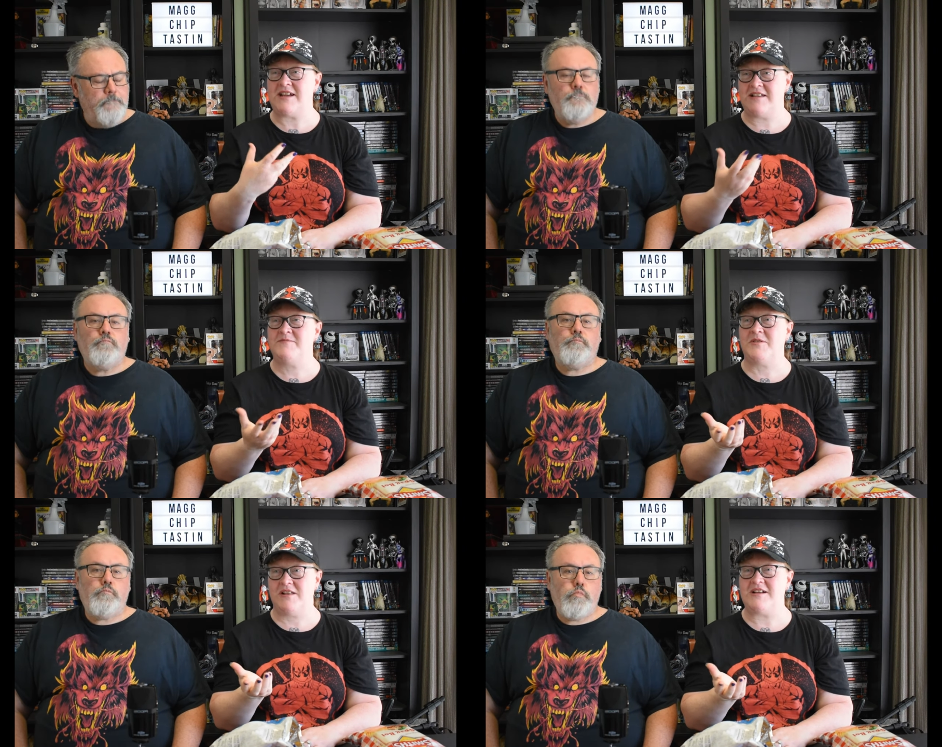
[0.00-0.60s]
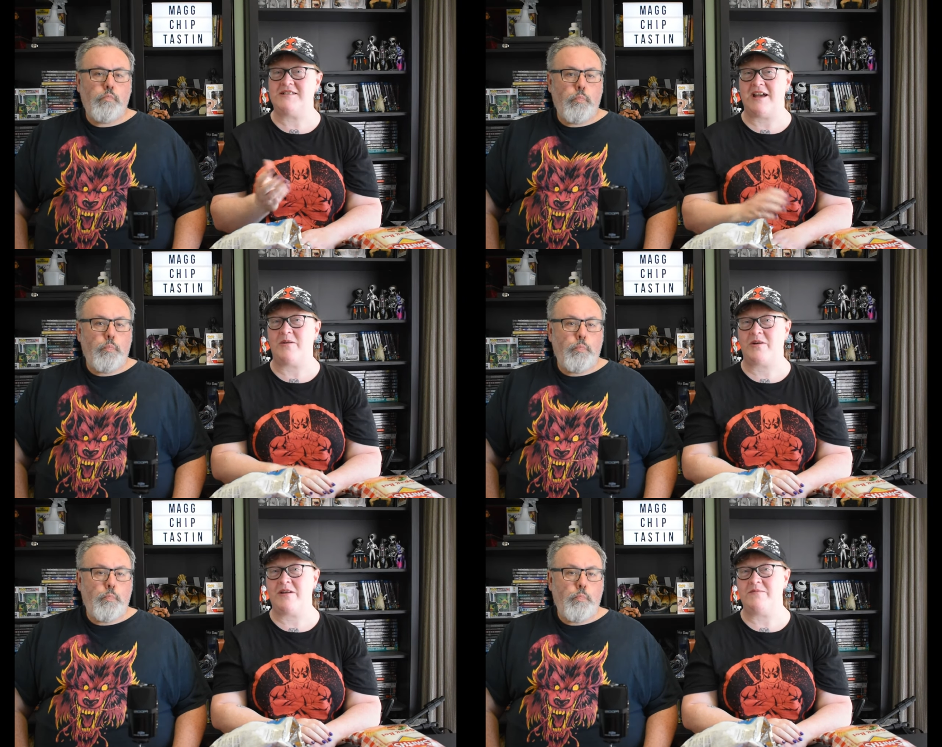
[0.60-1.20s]
Speaker 1: tastes more like
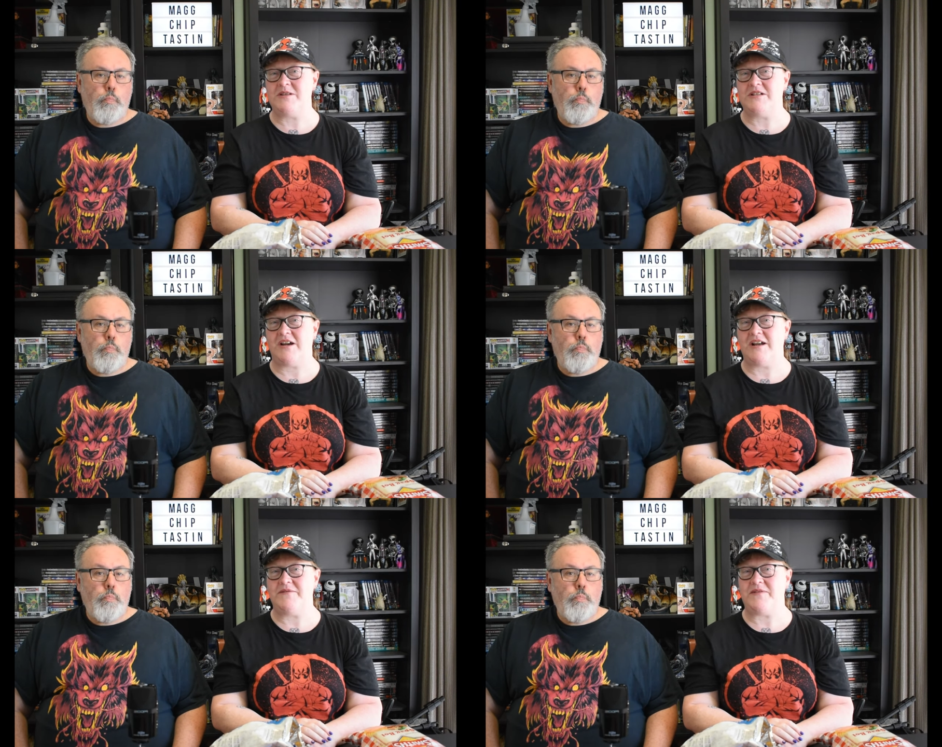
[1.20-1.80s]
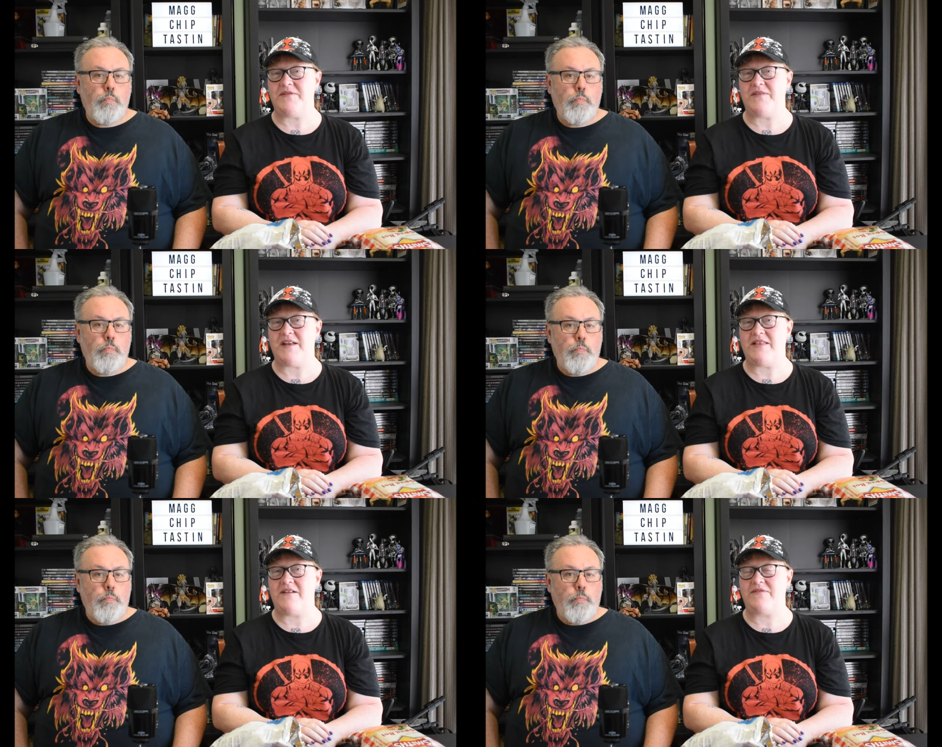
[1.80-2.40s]
sour cream and chive if you've
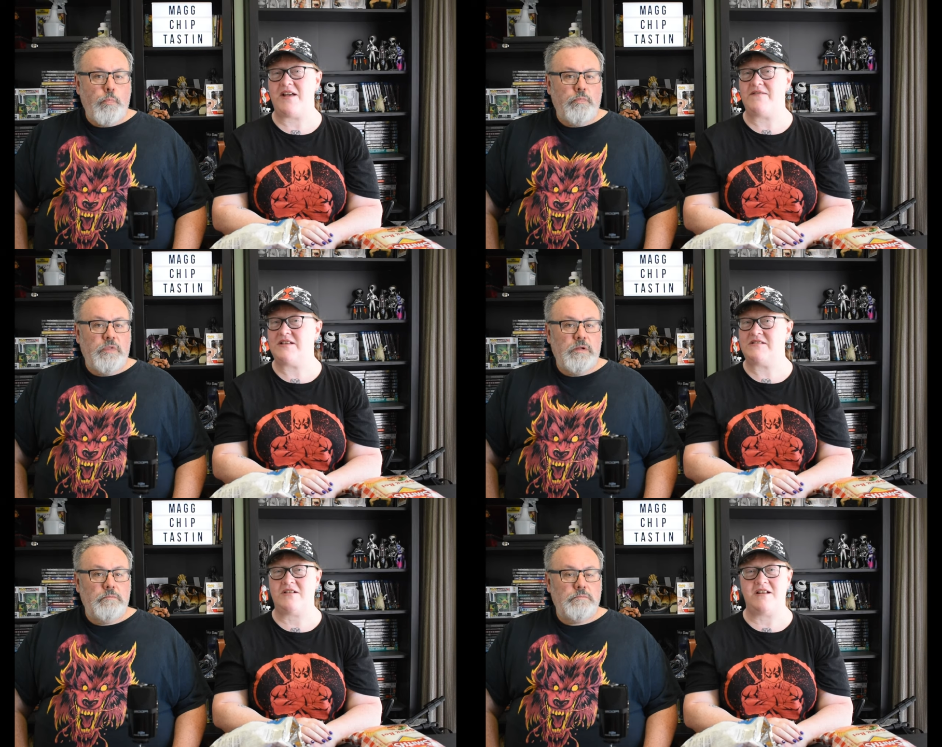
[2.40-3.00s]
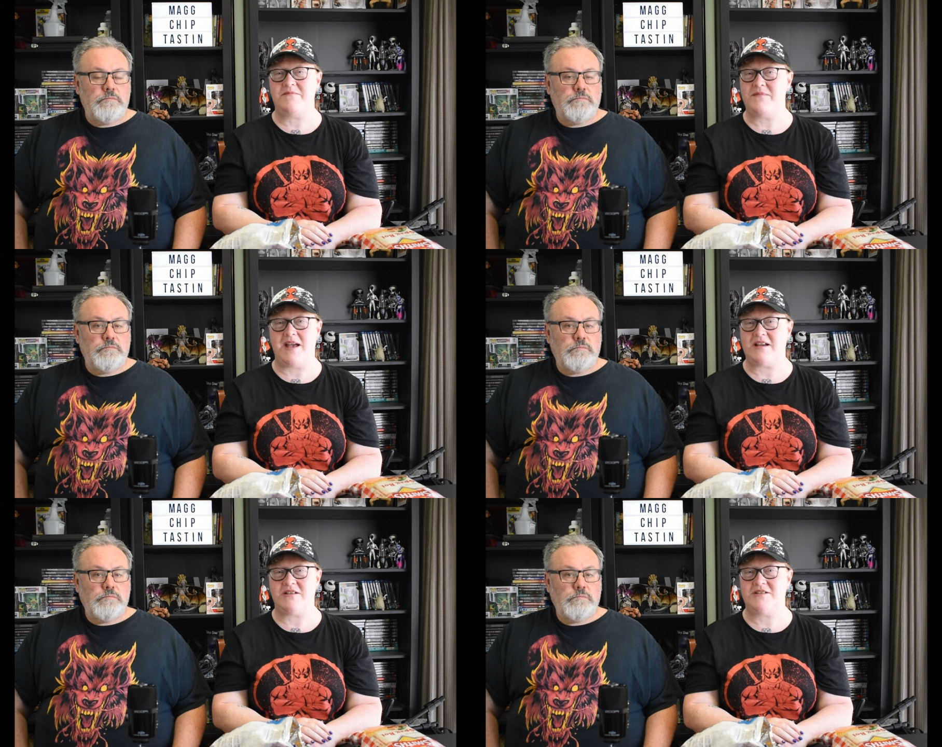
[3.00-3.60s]
had that flavour. There's not a
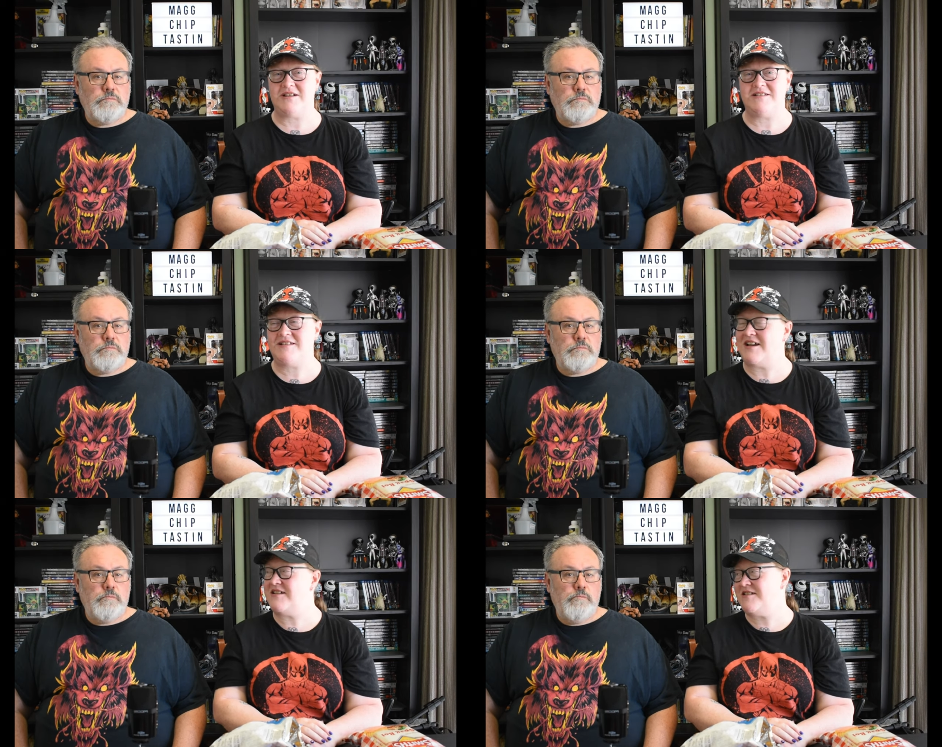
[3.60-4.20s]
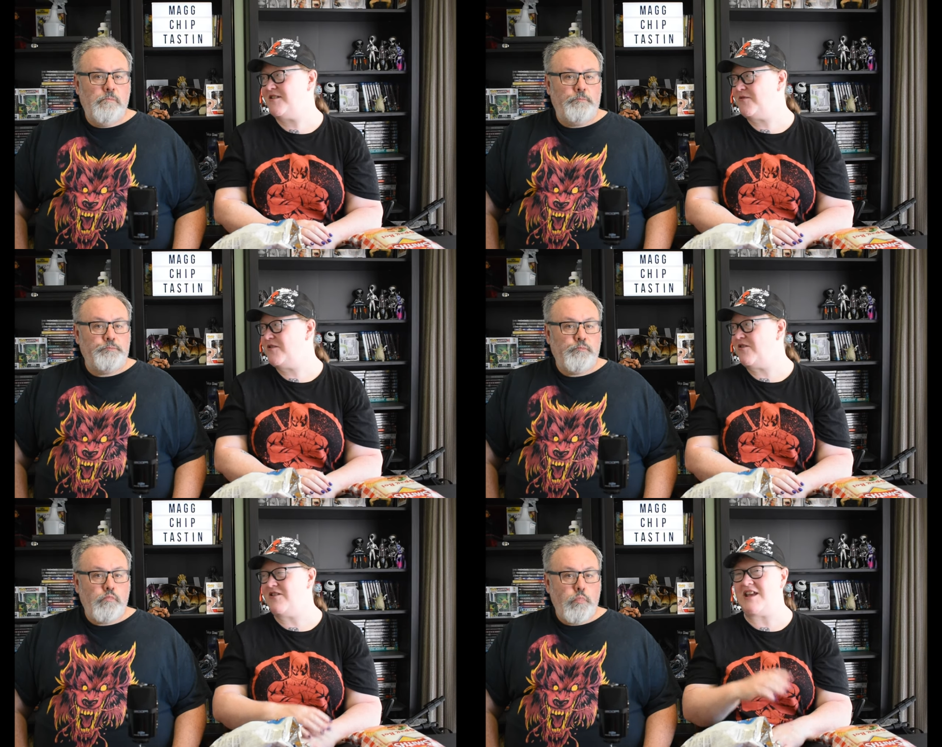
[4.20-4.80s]
mac and cheese taste to it
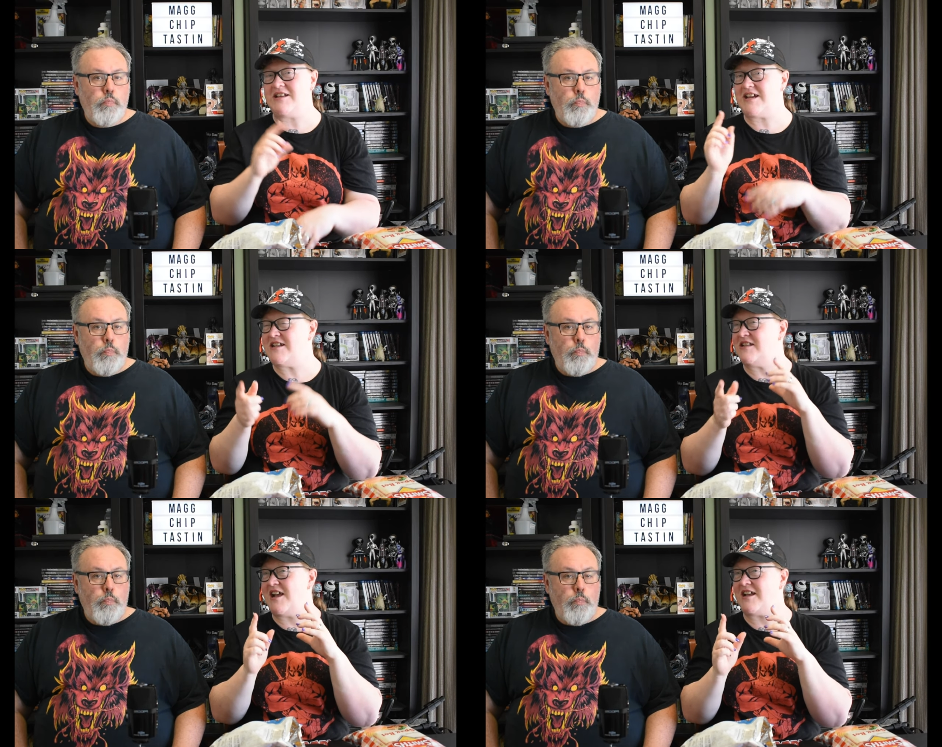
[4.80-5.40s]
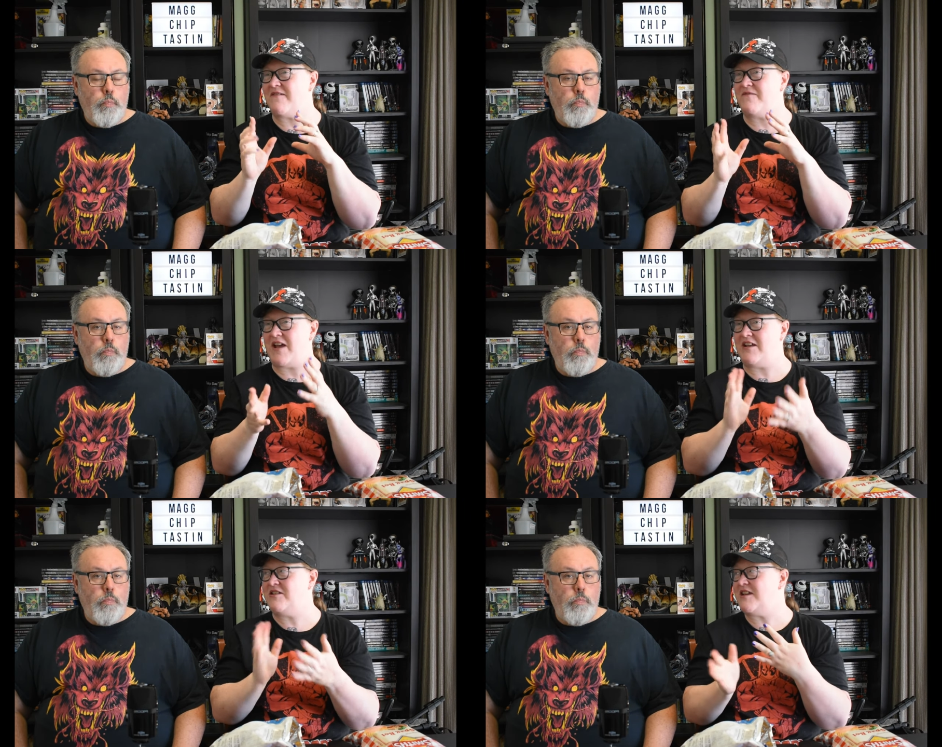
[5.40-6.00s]
at all. You can taste like a
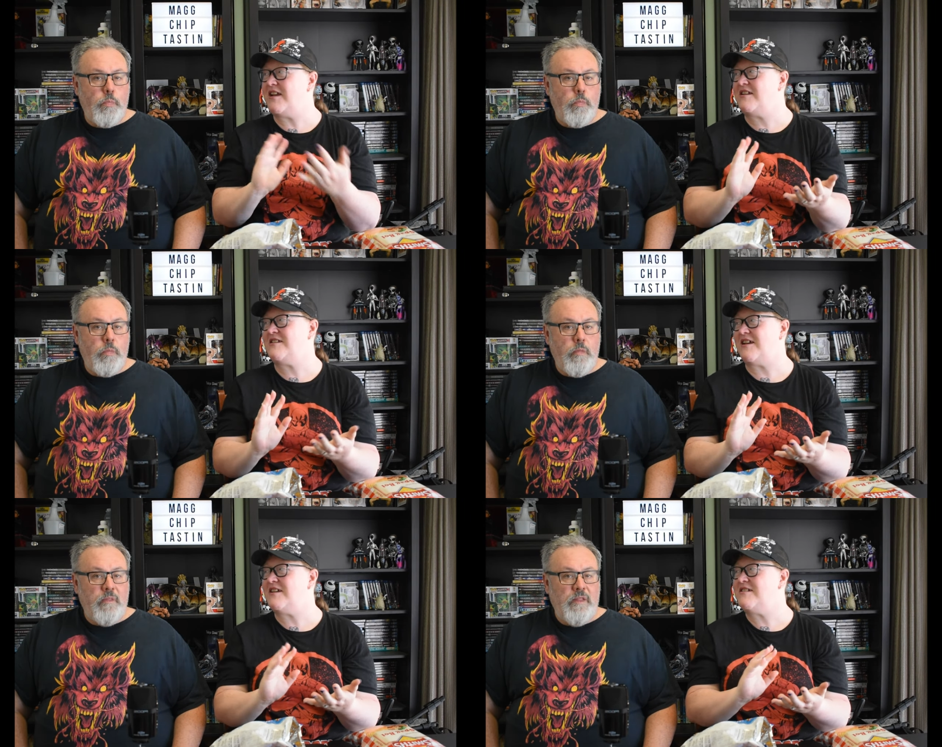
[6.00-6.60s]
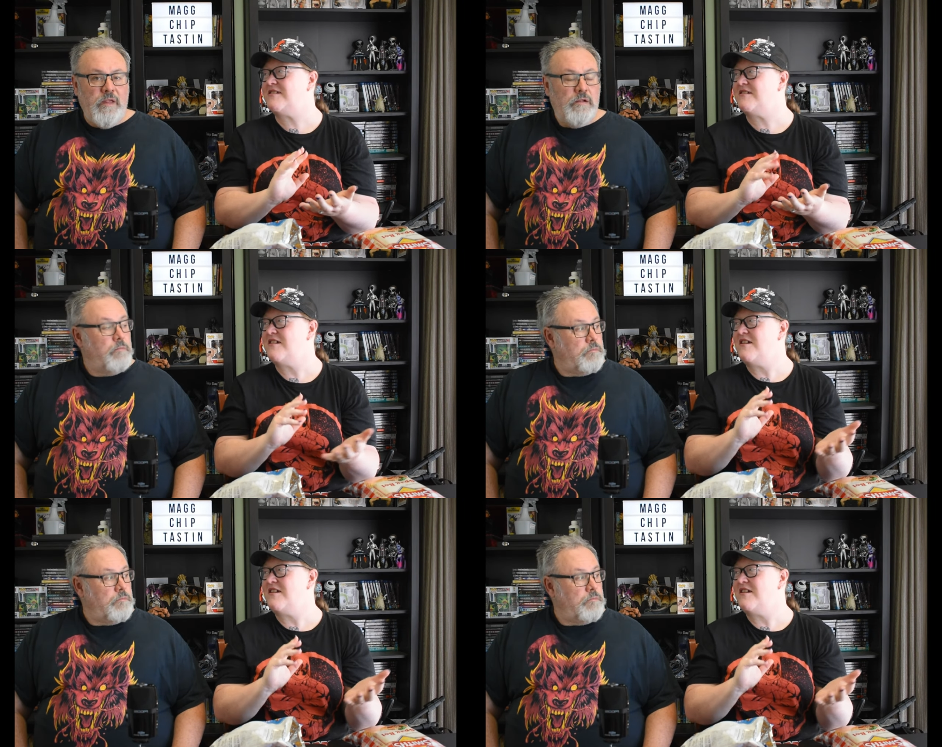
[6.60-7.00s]
fake cheddar taste,